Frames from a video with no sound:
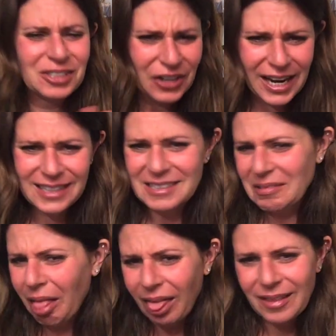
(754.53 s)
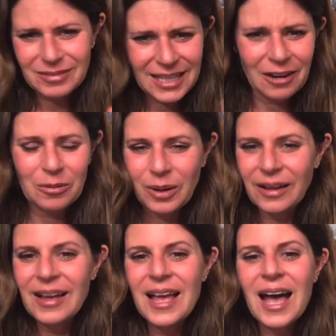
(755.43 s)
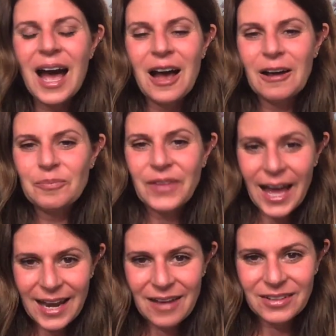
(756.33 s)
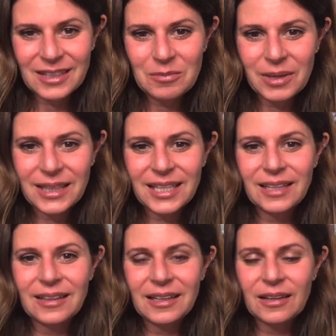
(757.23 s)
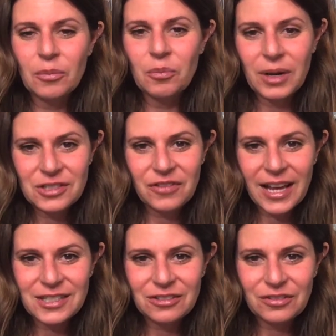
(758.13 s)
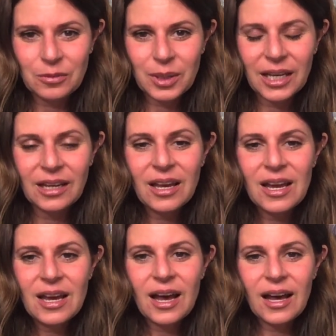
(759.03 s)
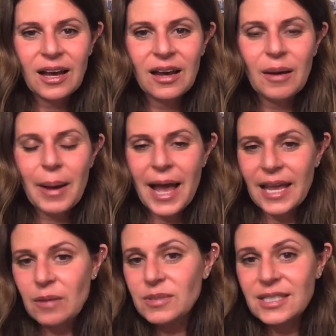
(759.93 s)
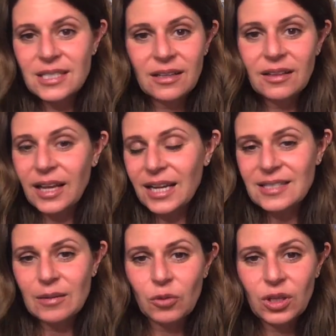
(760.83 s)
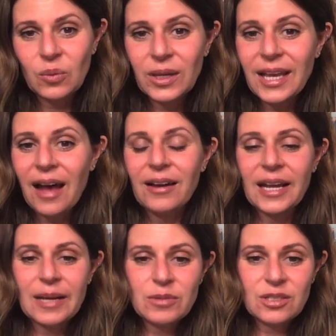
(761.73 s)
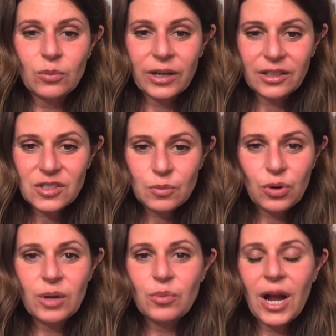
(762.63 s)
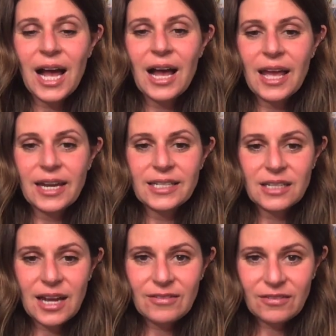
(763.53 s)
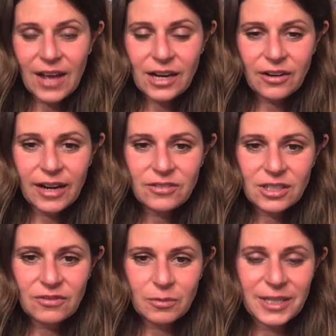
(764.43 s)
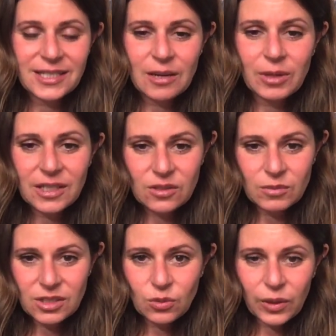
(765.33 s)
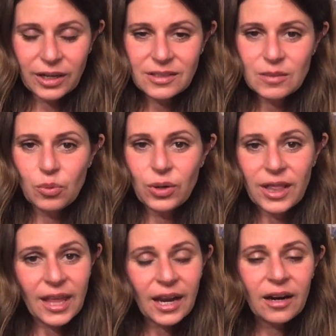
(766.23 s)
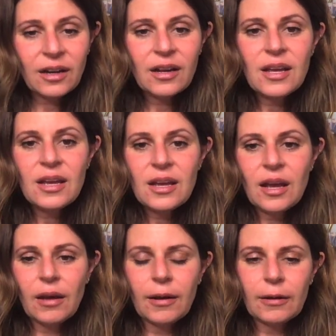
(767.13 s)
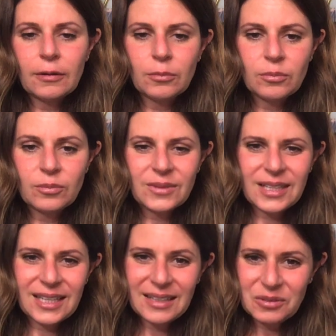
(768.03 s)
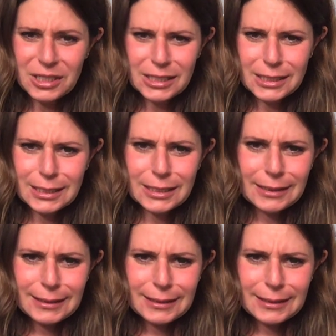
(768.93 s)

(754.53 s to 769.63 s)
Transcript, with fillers: drains. Ugh, terrible um, not having them made the healing much faster for me. Uh, I am still, like I said, I'm only a week out. I am still wearing a support bra, and I did have a fat grafting from my stomach, so I'm still wearing support there, um, which is